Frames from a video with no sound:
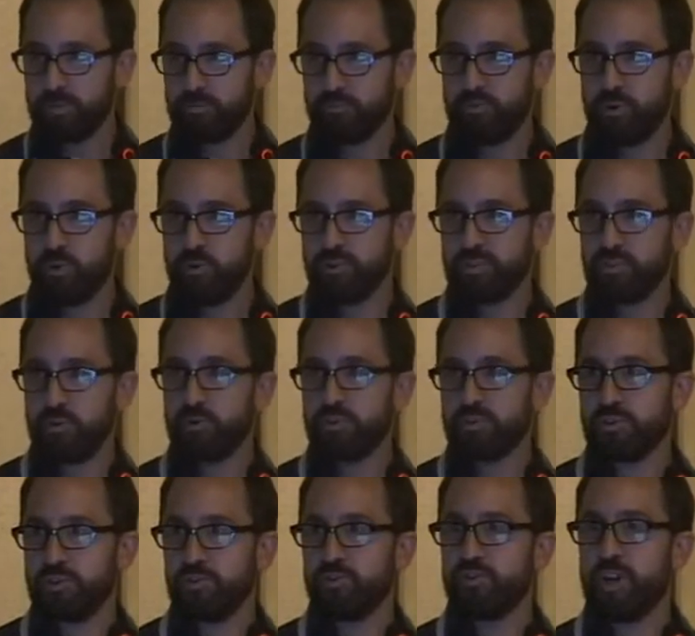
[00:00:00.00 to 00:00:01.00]

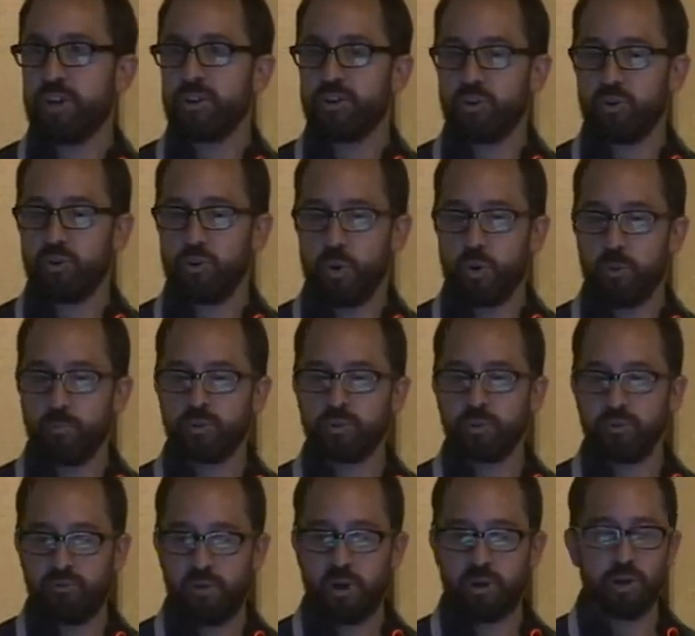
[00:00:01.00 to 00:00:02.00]
pro-social gender norms
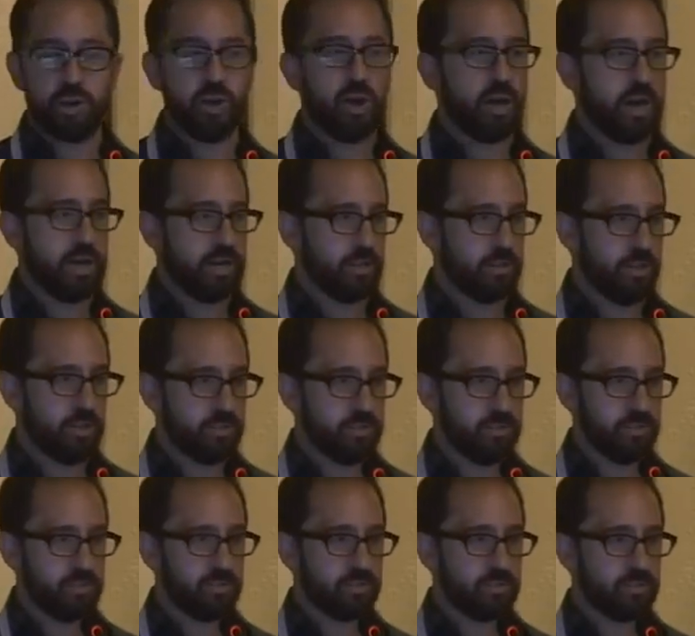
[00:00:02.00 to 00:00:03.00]
with very young
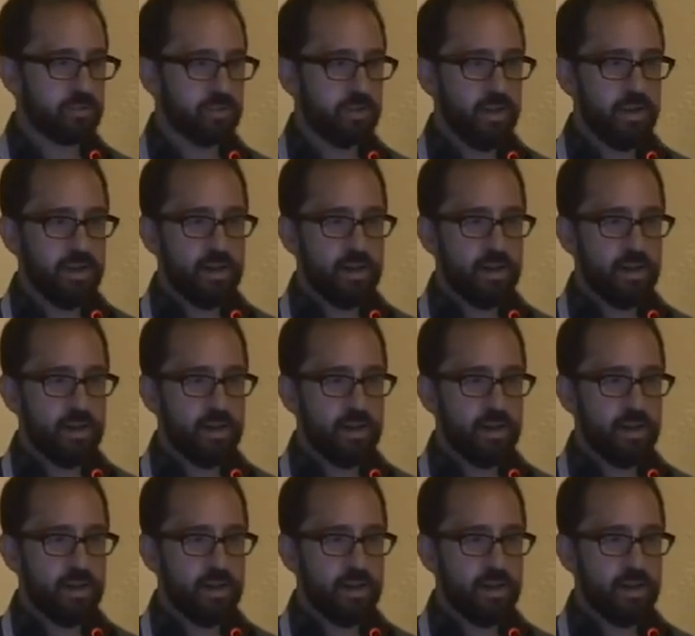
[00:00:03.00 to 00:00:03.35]
adolescents.